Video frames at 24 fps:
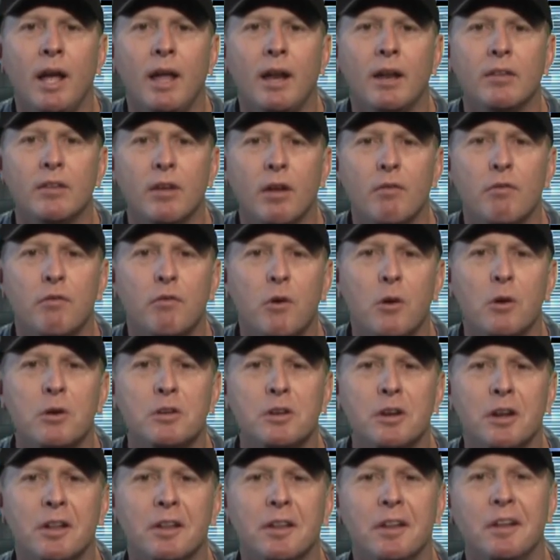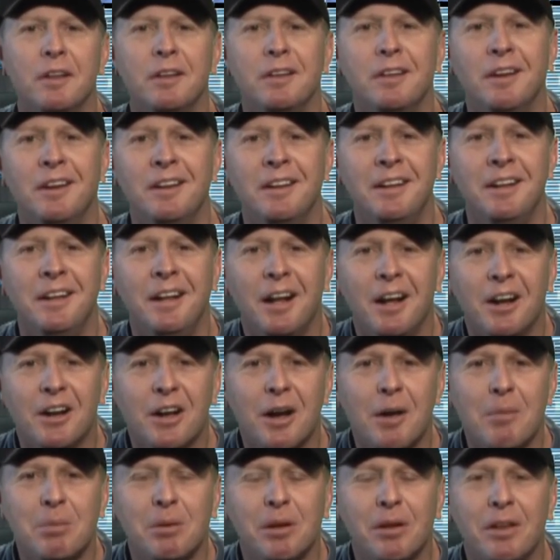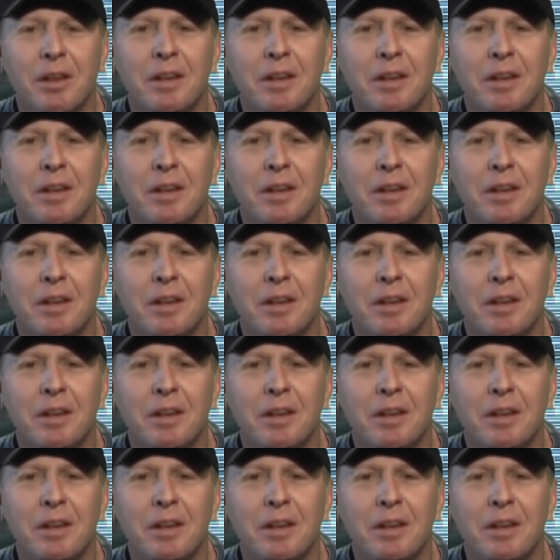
And it's unfortunate that a couple